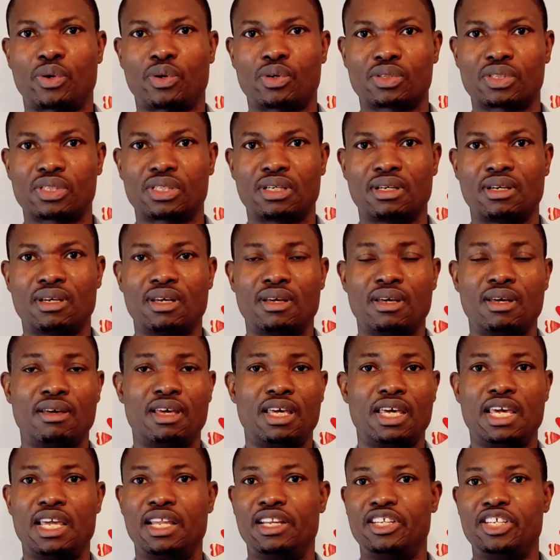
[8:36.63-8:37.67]
us
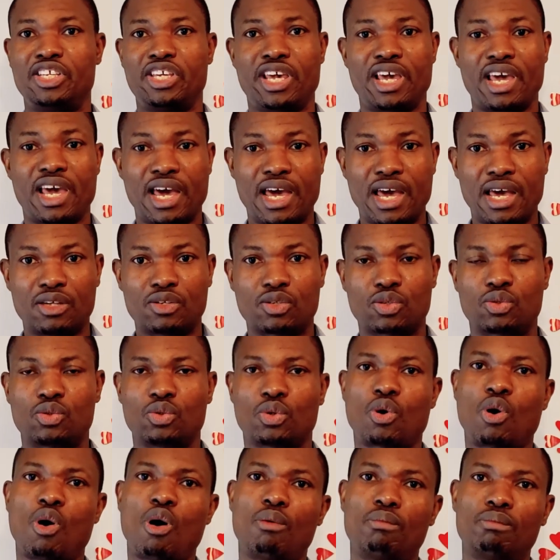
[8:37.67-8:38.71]
in years to
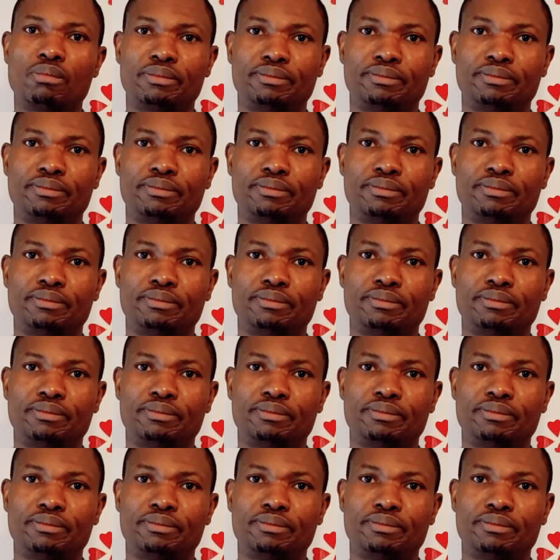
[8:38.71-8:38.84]
come.